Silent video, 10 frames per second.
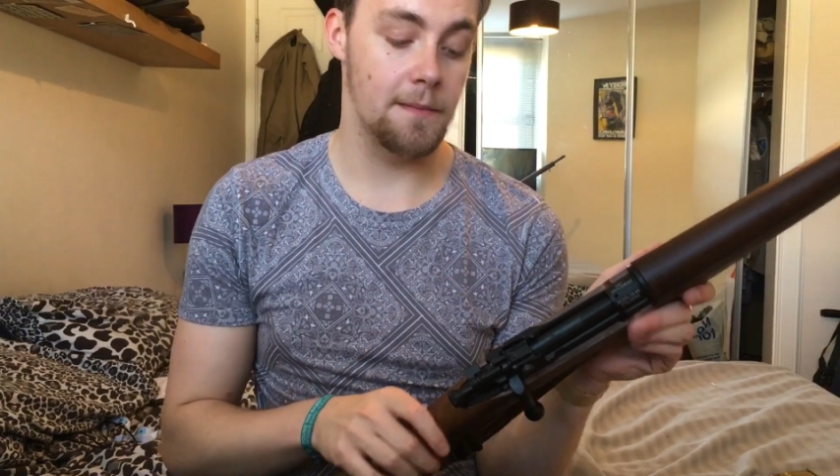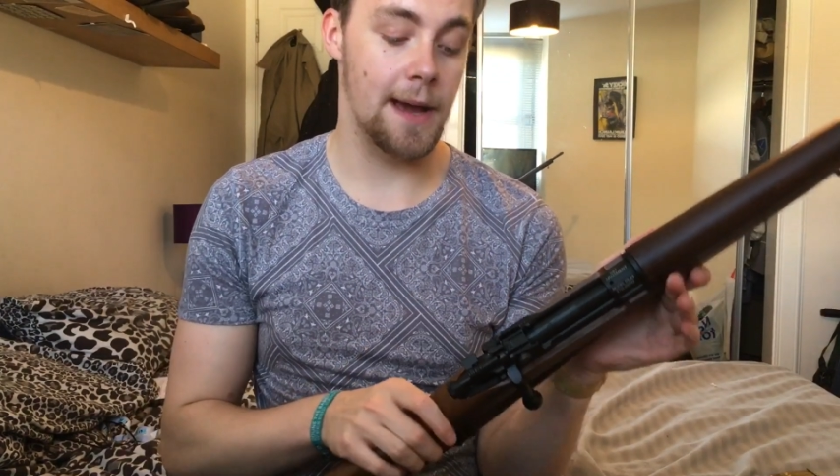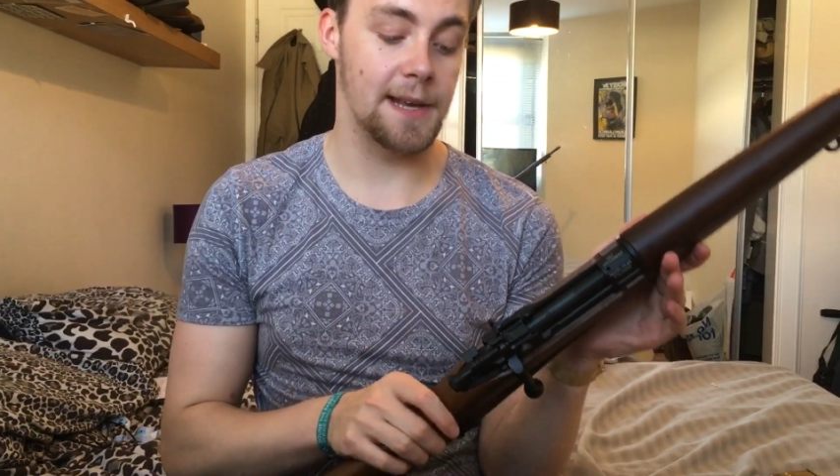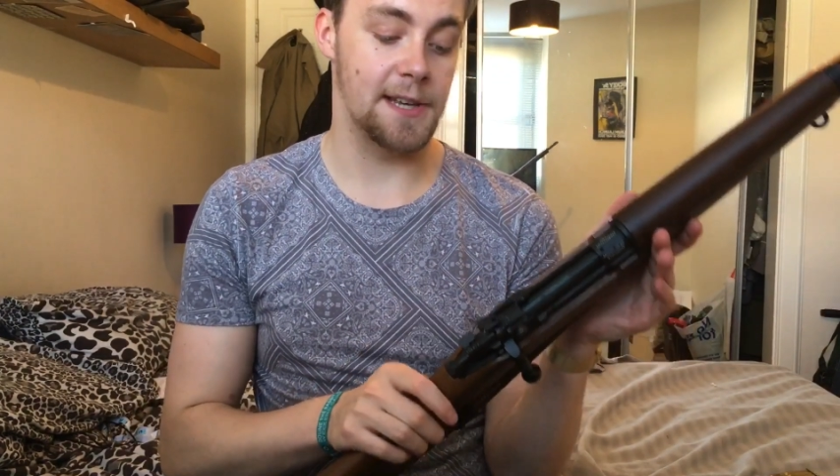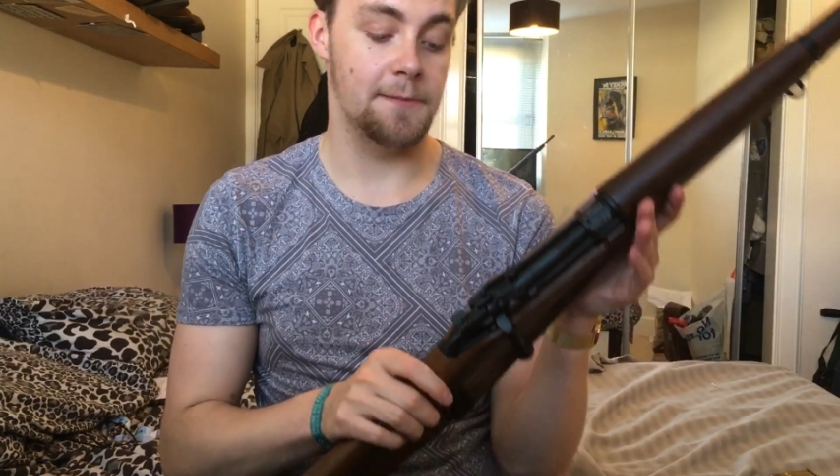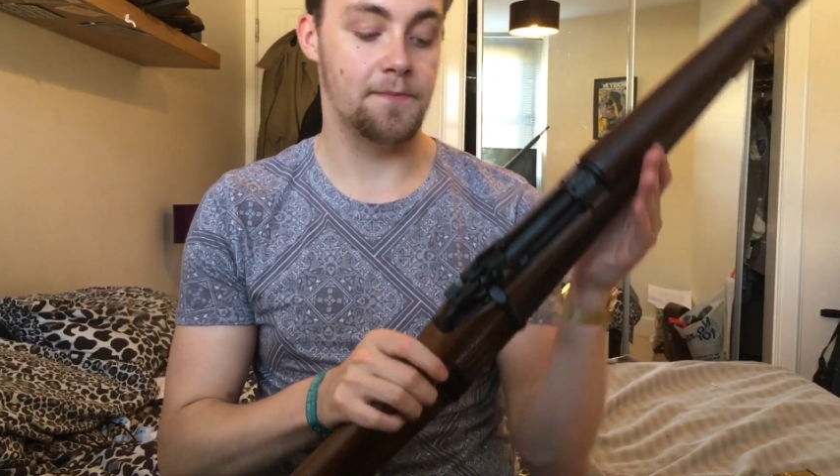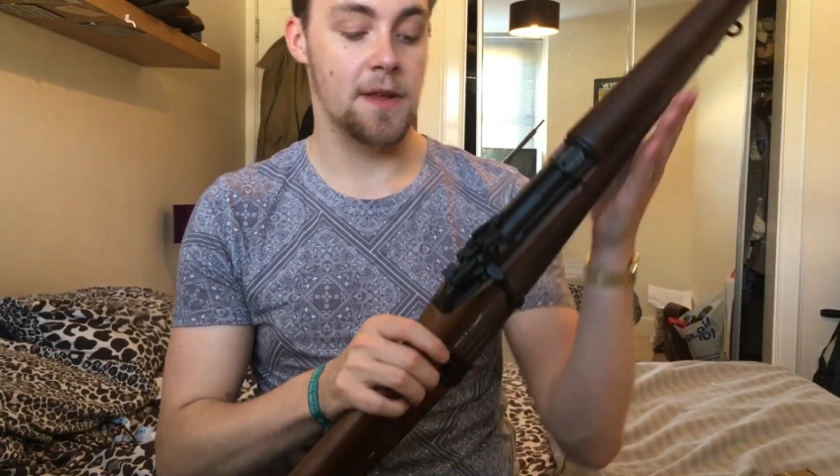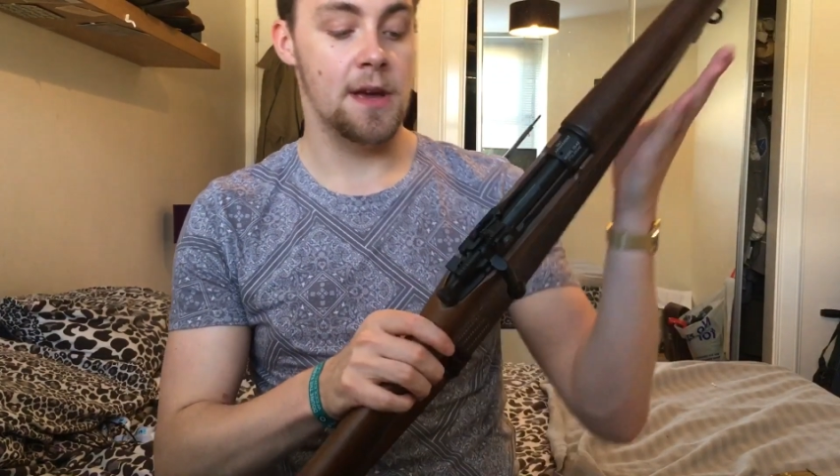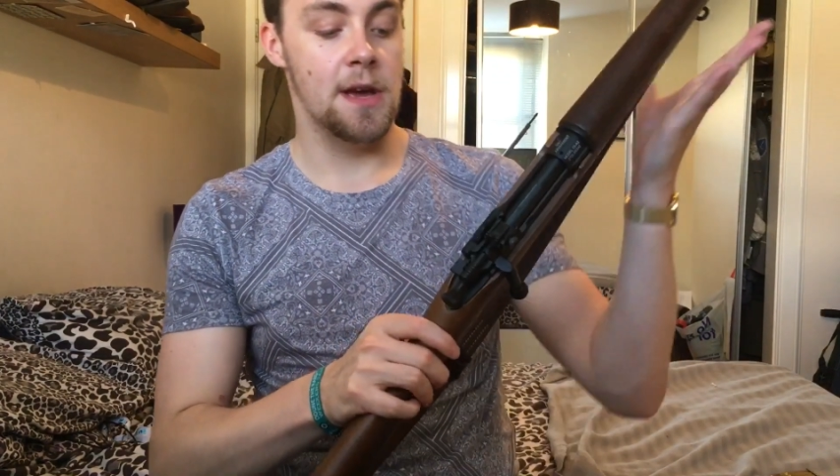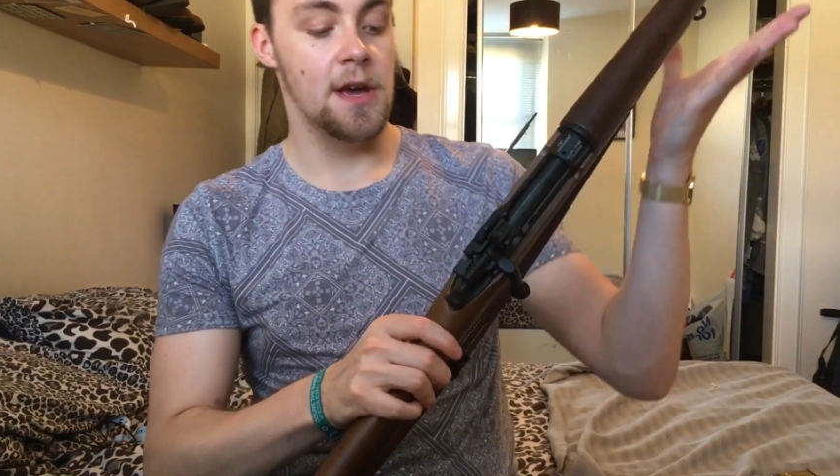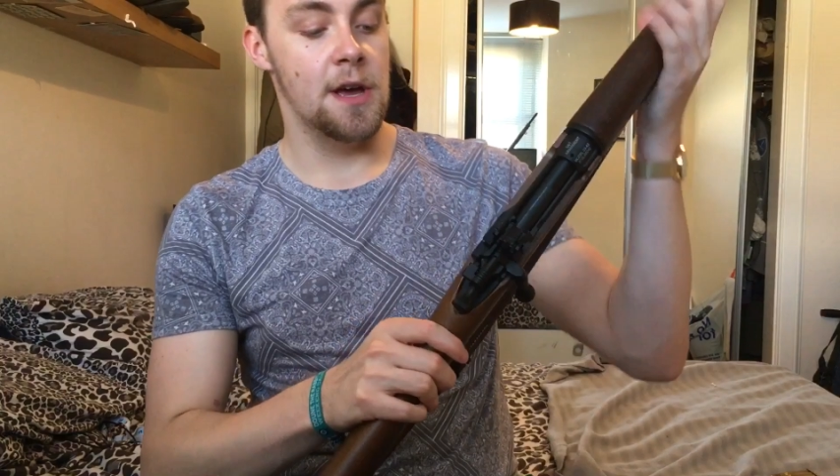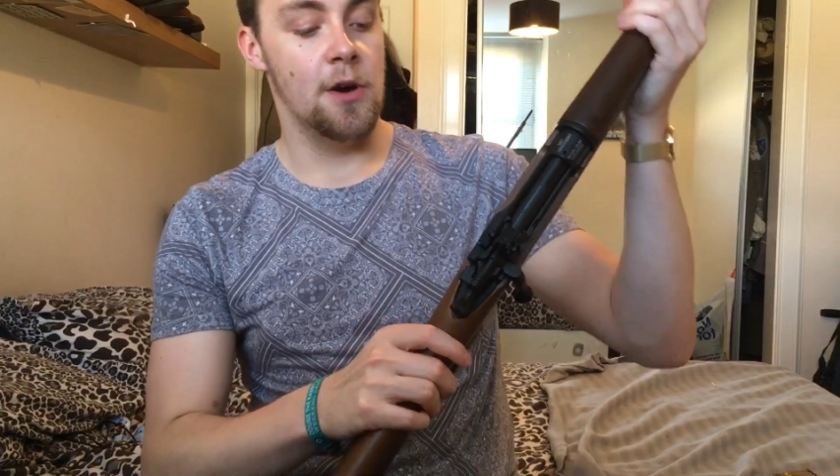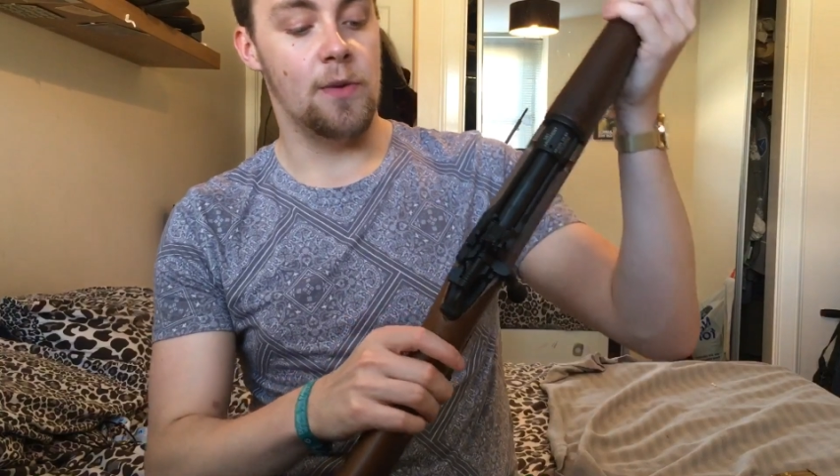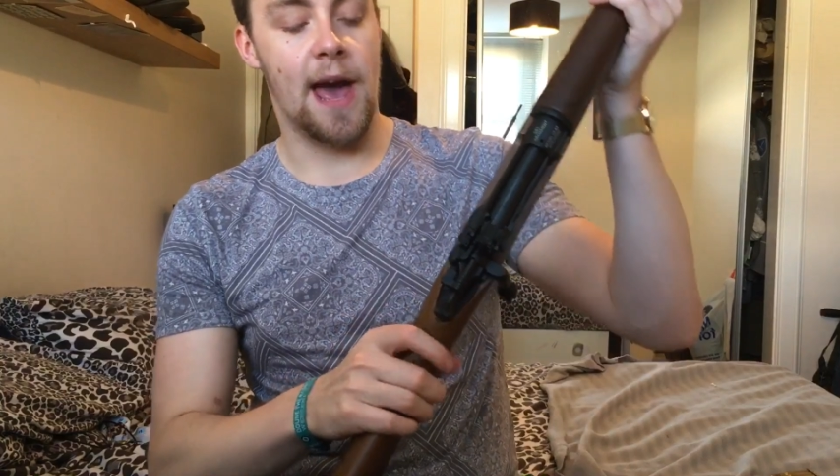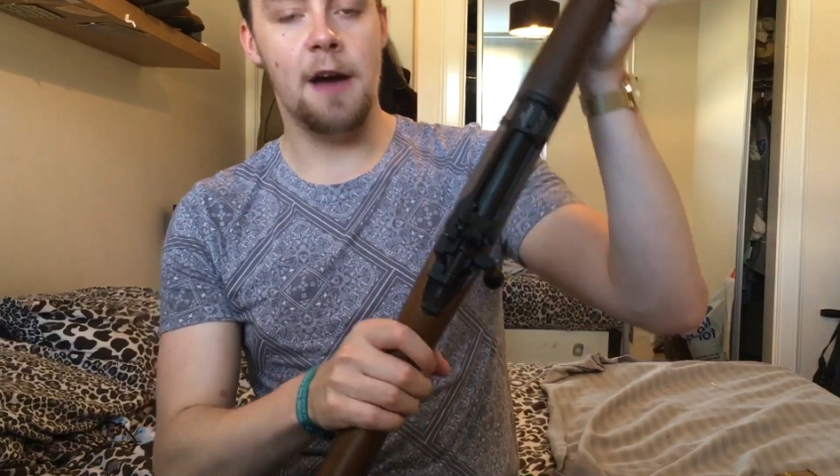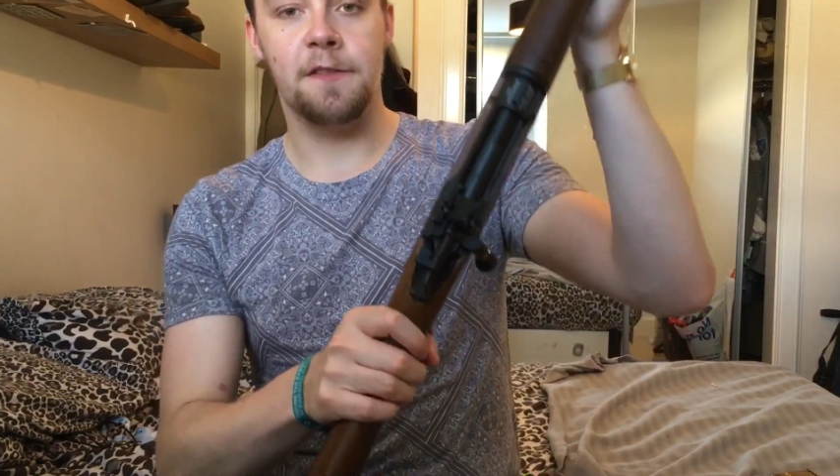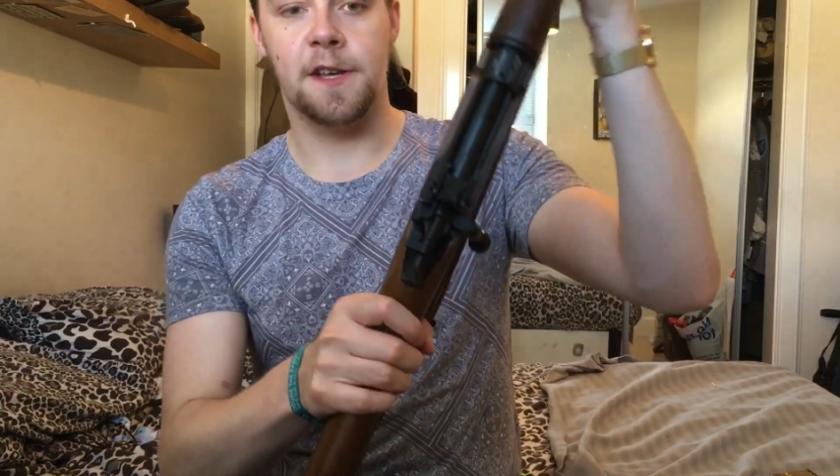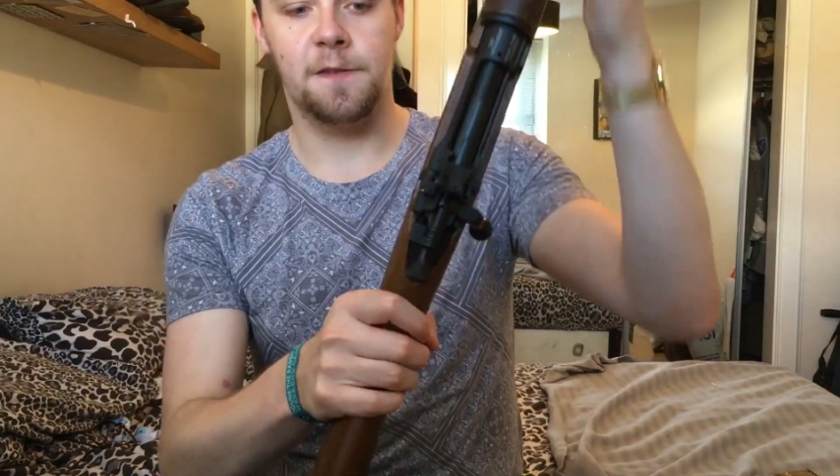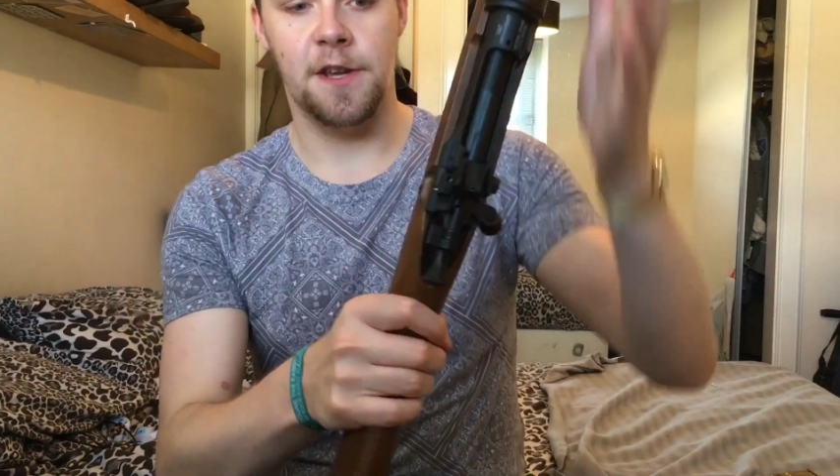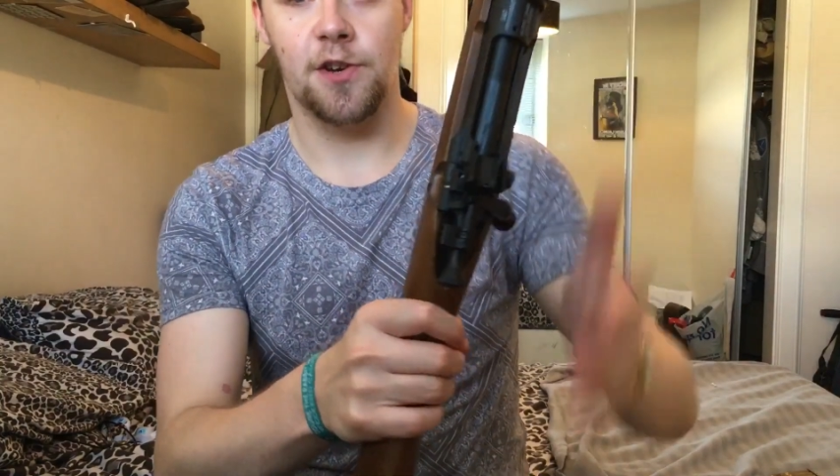magazine. We have
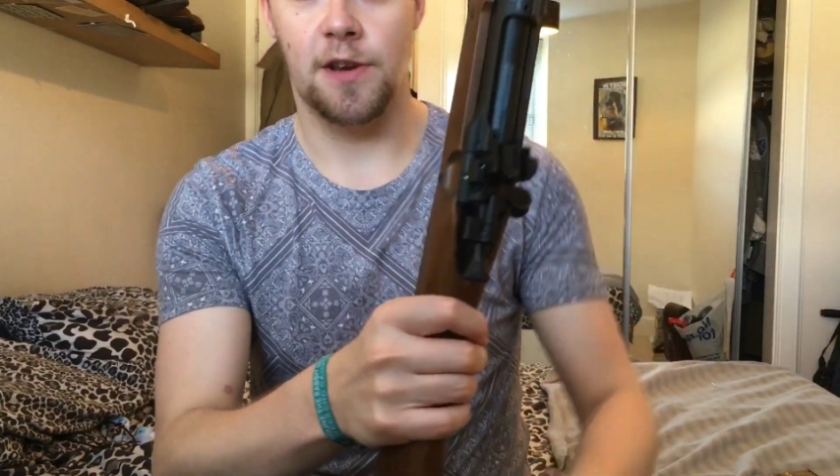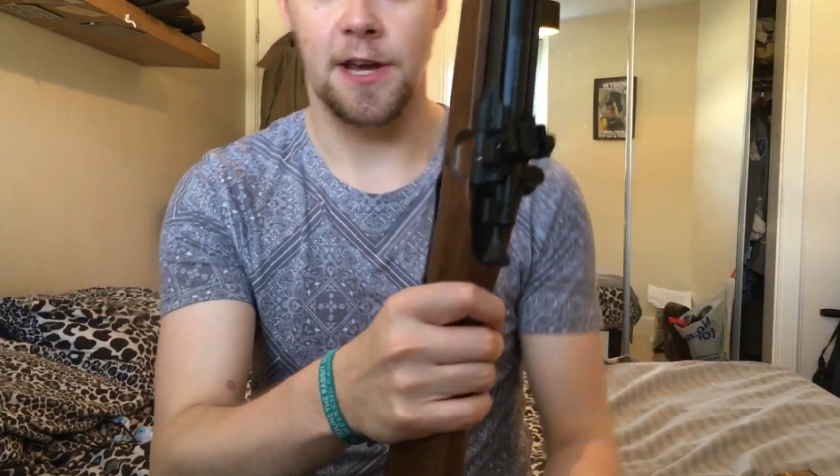this feature